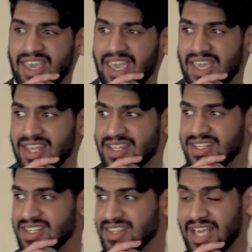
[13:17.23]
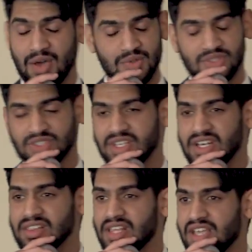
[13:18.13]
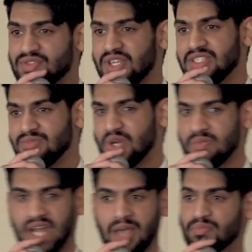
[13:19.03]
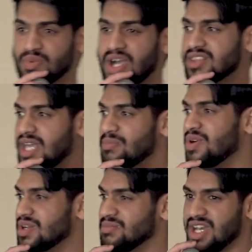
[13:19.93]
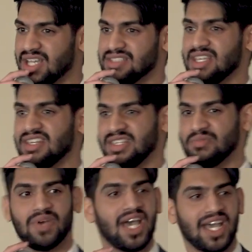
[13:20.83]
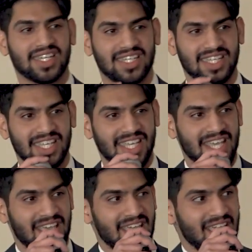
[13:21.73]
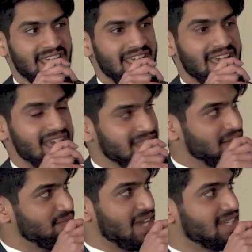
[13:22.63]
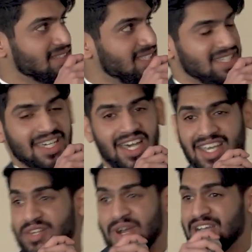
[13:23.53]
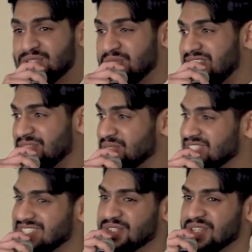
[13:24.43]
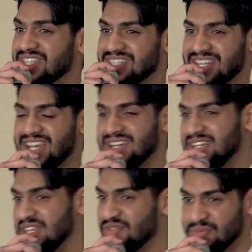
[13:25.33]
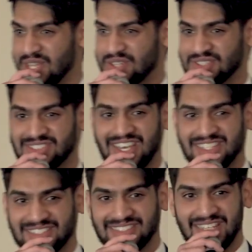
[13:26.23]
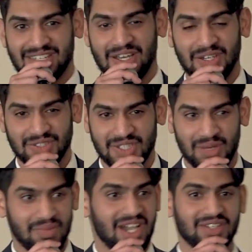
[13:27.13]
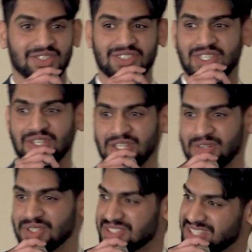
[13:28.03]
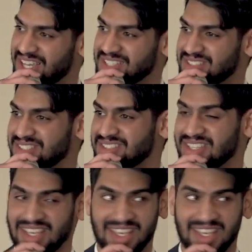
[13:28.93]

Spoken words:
And that was just a life-changing moment. I brought that part of my identity back. And then finally, I graduated with a degree in information sciences technology and a minor in security risk analysis.